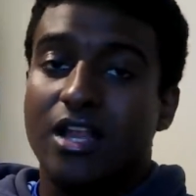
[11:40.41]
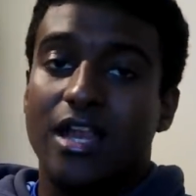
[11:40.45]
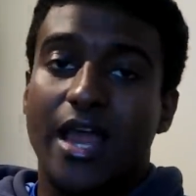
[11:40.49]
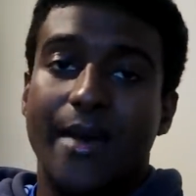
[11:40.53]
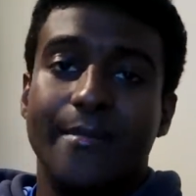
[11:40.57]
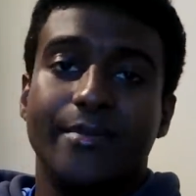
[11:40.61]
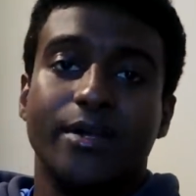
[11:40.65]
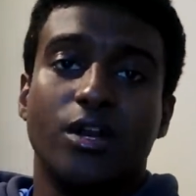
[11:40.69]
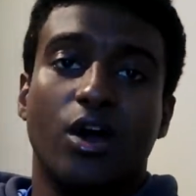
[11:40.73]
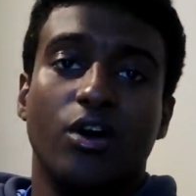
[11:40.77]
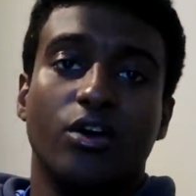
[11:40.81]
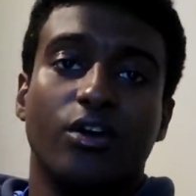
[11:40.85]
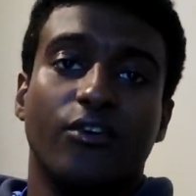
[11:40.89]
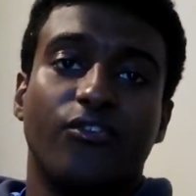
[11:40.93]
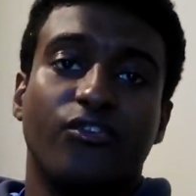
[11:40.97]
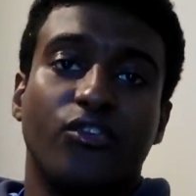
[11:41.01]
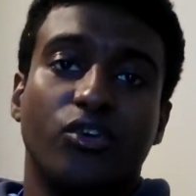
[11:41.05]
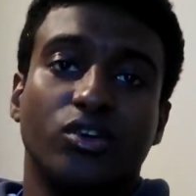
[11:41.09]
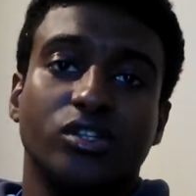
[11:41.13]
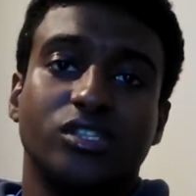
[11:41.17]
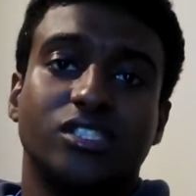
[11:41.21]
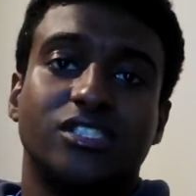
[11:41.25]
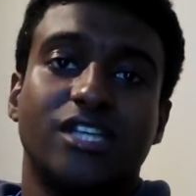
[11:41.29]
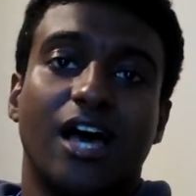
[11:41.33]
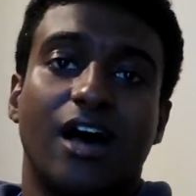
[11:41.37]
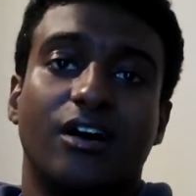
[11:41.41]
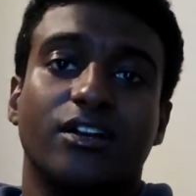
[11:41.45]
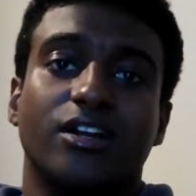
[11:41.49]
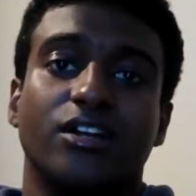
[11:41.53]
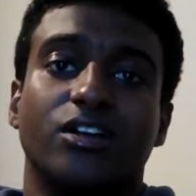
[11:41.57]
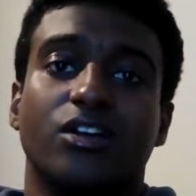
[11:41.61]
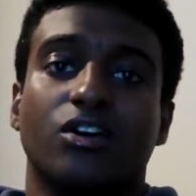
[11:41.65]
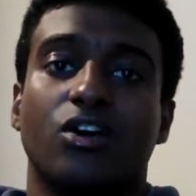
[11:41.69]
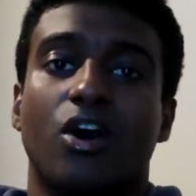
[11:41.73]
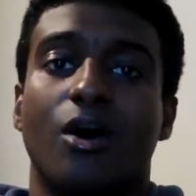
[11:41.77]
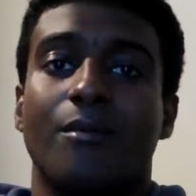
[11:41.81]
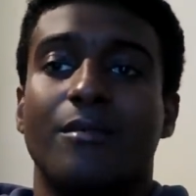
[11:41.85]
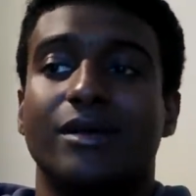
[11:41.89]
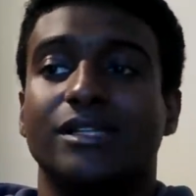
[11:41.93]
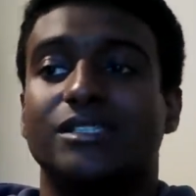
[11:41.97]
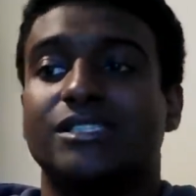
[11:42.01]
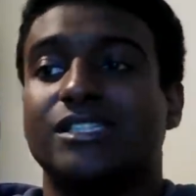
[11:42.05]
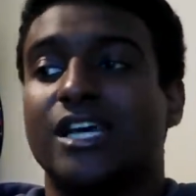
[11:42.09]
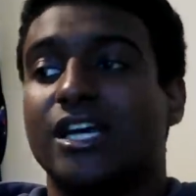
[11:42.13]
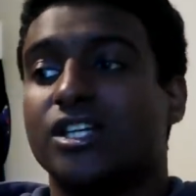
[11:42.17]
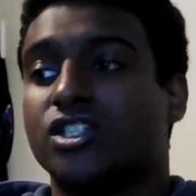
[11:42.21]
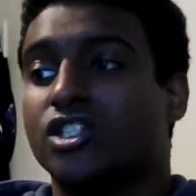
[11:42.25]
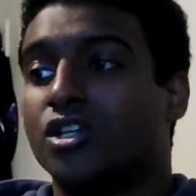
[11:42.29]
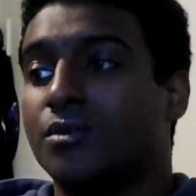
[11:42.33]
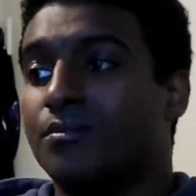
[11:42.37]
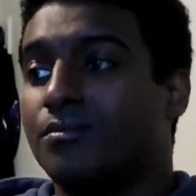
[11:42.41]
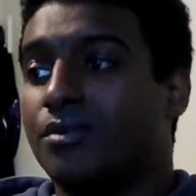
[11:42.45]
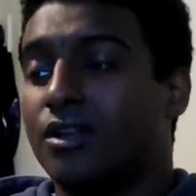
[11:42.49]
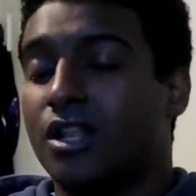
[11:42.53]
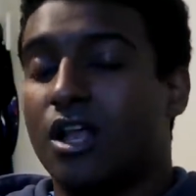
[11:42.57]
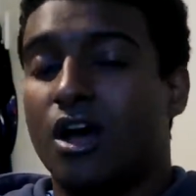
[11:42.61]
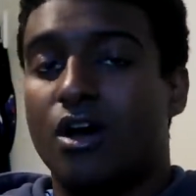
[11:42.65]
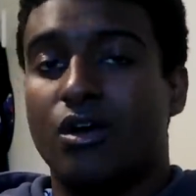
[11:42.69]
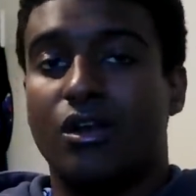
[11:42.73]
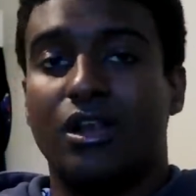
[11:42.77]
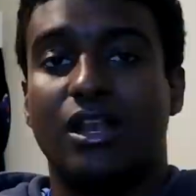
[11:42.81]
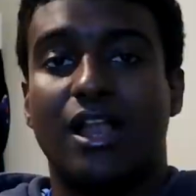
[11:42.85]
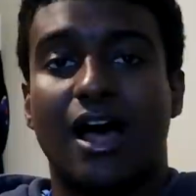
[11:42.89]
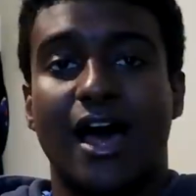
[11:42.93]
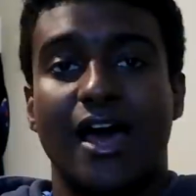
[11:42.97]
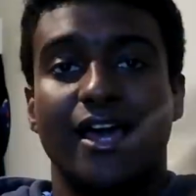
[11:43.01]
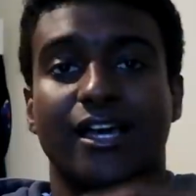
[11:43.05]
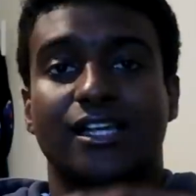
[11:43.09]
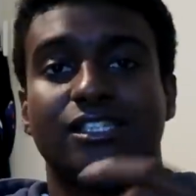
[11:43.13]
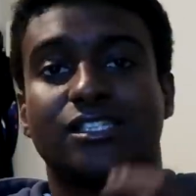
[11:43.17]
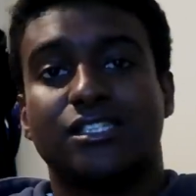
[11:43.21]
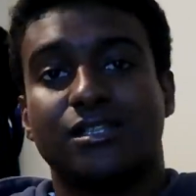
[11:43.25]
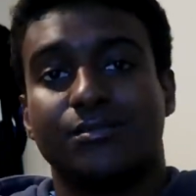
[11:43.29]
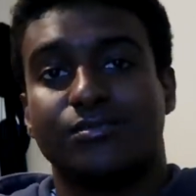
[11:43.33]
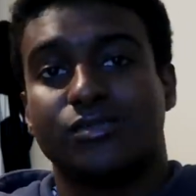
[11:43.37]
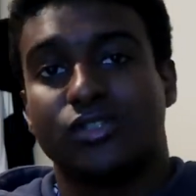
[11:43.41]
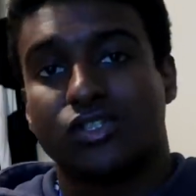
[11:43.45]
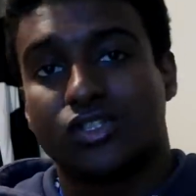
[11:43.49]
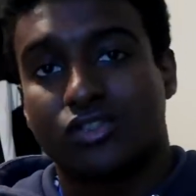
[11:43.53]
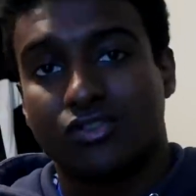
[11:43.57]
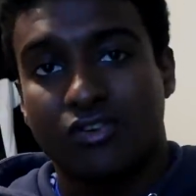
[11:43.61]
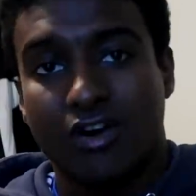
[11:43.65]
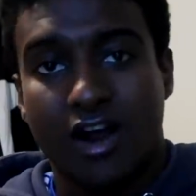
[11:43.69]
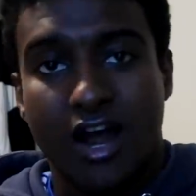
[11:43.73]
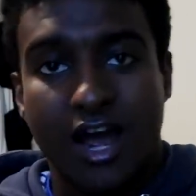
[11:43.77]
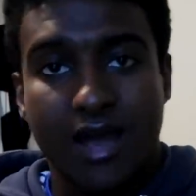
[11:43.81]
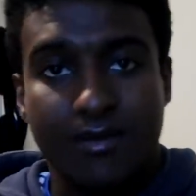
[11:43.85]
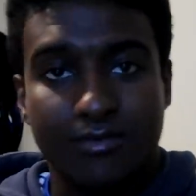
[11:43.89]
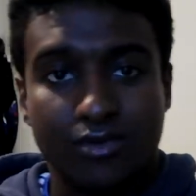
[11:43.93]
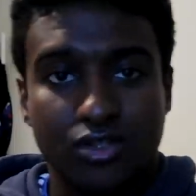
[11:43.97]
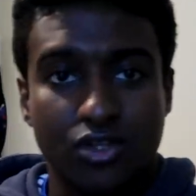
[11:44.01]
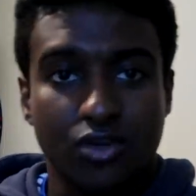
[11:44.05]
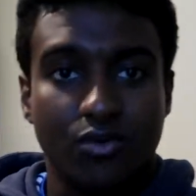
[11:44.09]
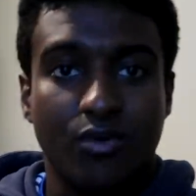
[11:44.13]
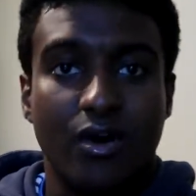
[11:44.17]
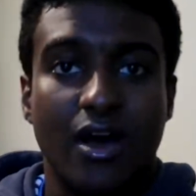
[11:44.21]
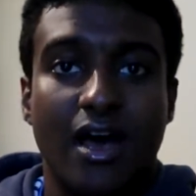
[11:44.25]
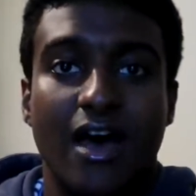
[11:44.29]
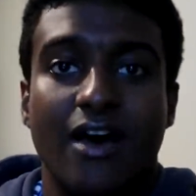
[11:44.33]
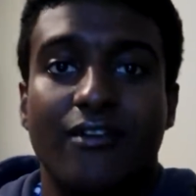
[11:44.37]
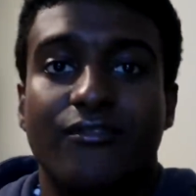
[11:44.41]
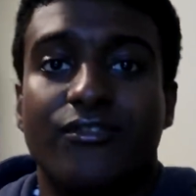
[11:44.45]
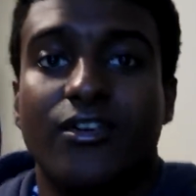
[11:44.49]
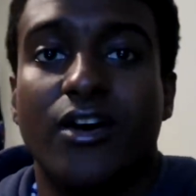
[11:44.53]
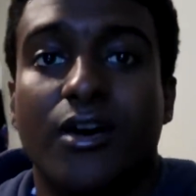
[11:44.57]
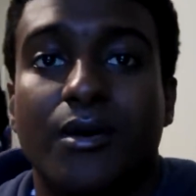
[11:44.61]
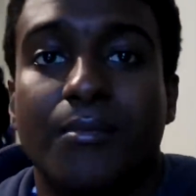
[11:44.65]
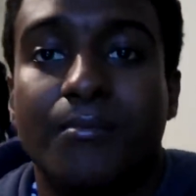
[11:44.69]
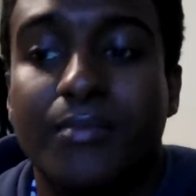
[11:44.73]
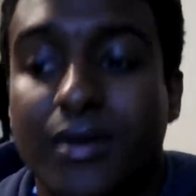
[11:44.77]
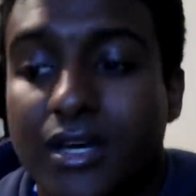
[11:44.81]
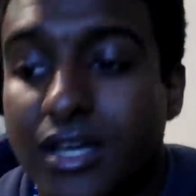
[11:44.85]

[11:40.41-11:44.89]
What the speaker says: Let me know your thoughts down in the comments section below. Like, subscribe, do whatever.